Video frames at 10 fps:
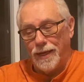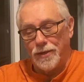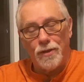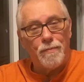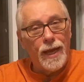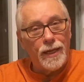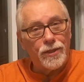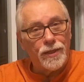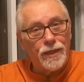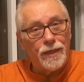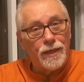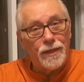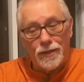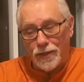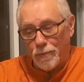to match
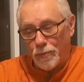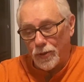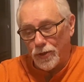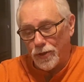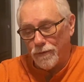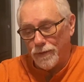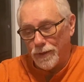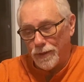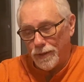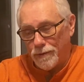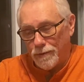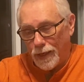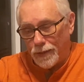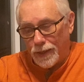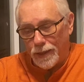the temperature of
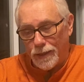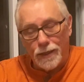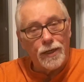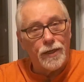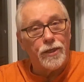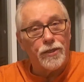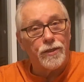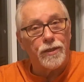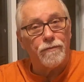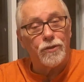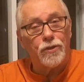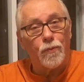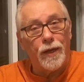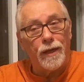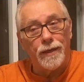the conditions of the
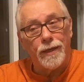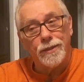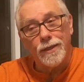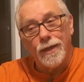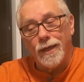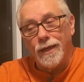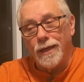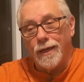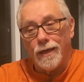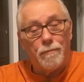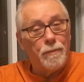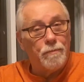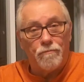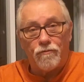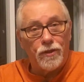surroundings
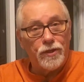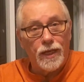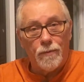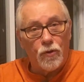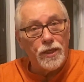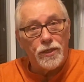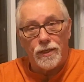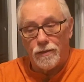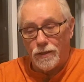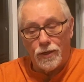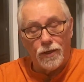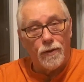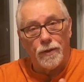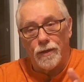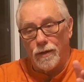for the same reasons.
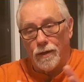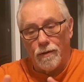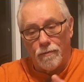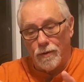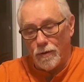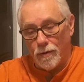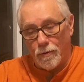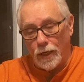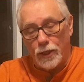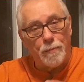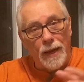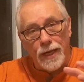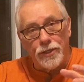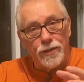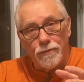
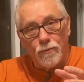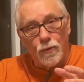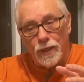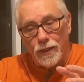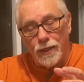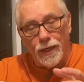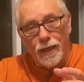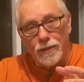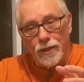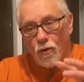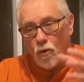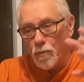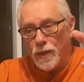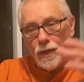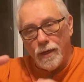Expansion within the
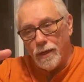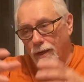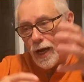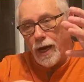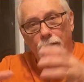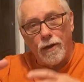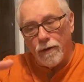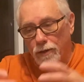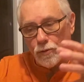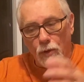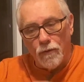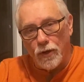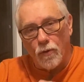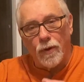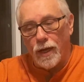telescope, air currents
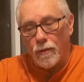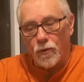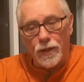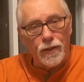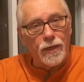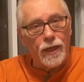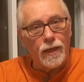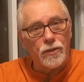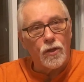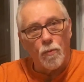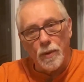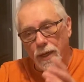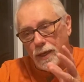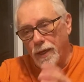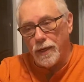moving around within the telescope,
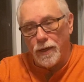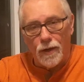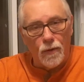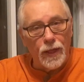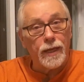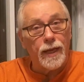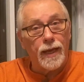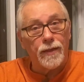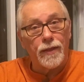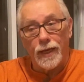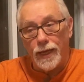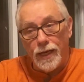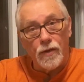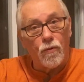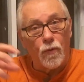that kind of thing,
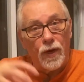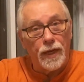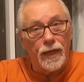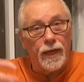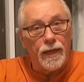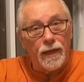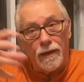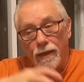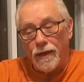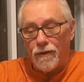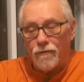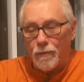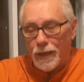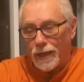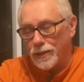heat radiating
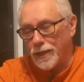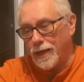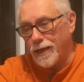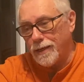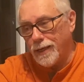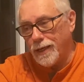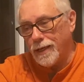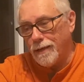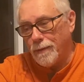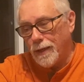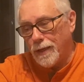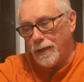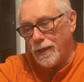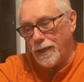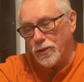from outside in
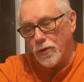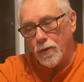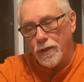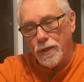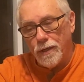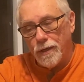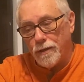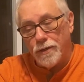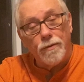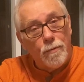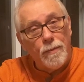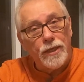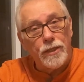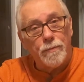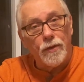is going to
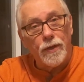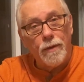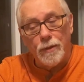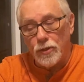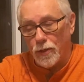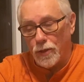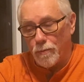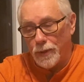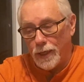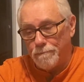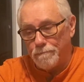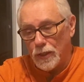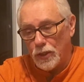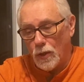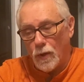mess up your image a little bit.
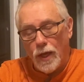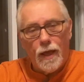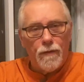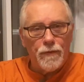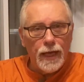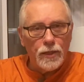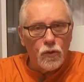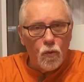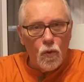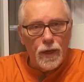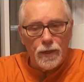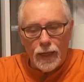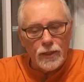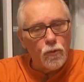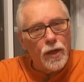So that's why
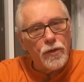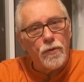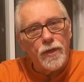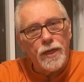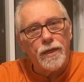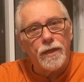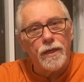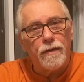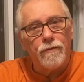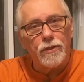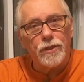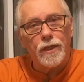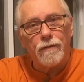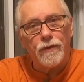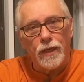you need to give
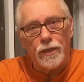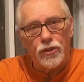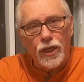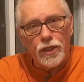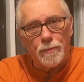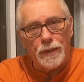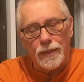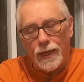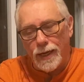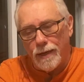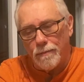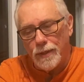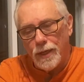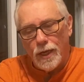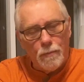yourself an adjustment time
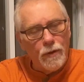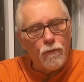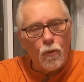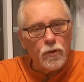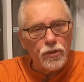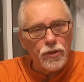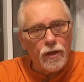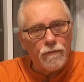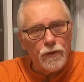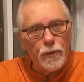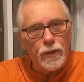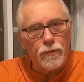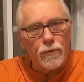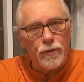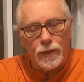before you start viewing
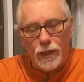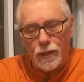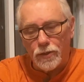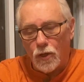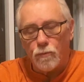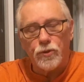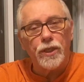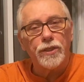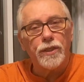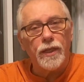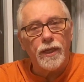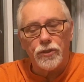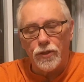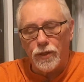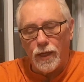through your telescope, just to
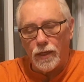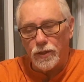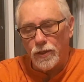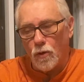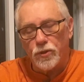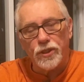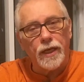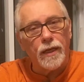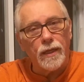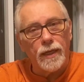let your telescope settle